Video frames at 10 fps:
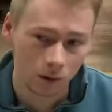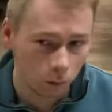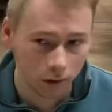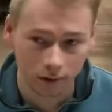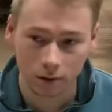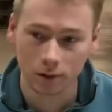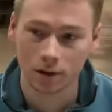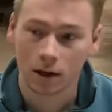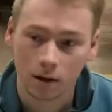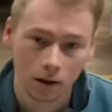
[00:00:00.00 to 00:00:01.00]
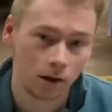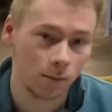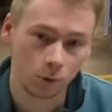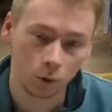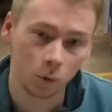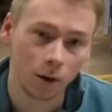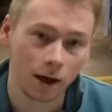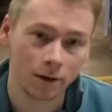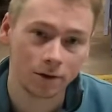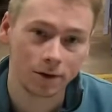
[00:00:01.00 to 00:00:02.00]
one of those through the
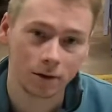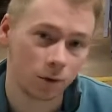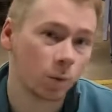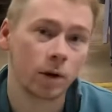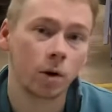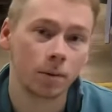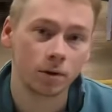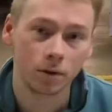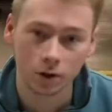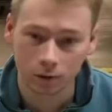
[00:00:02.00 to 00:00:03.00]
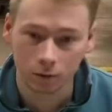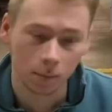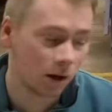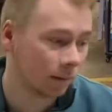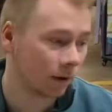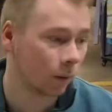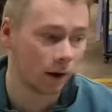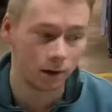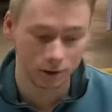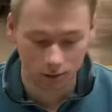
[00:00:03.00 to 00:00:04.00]
warehouse sales when we open to the general public. We
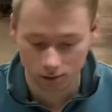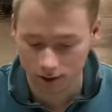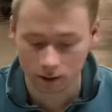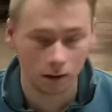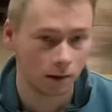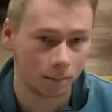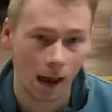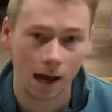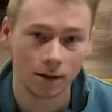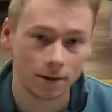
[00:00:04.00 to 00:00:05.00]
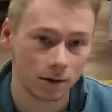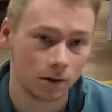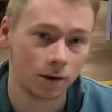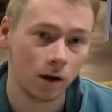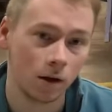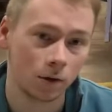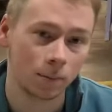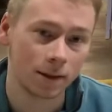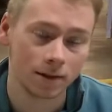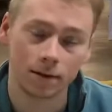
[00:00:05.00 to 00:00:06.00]
also sell on pallets onto other
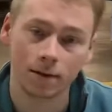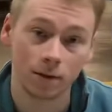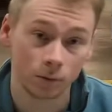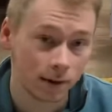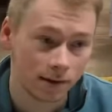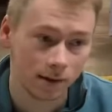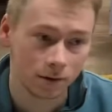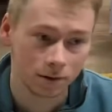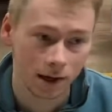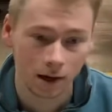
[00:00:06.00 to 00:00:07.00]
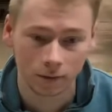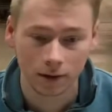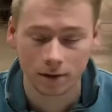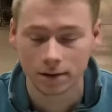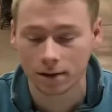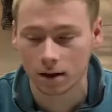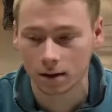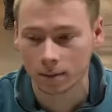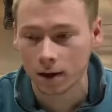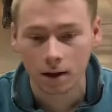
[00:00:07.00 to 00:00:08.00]
businesses and resellers out there some.
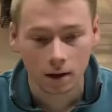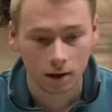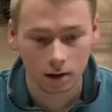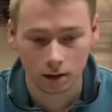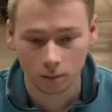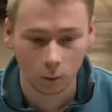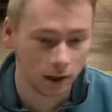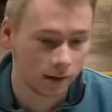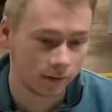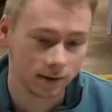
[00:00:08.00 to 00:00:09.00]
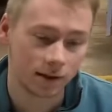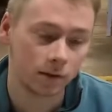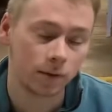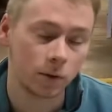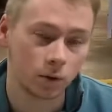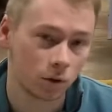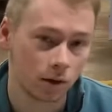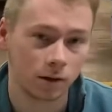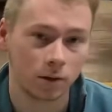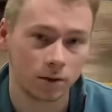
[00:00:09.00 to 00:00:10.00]
We even sell a few
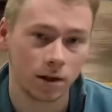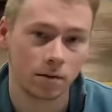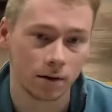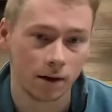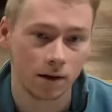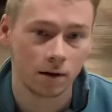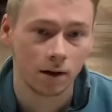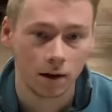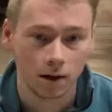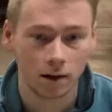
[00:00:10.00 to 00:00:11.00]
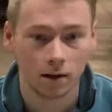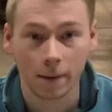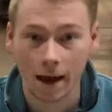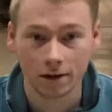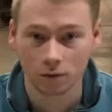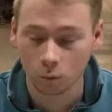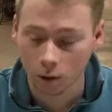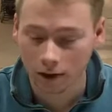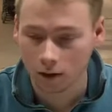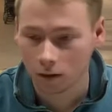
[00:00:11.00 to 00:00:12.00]
truckloads here and there as
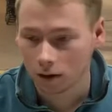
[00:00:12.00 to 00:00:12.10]
well.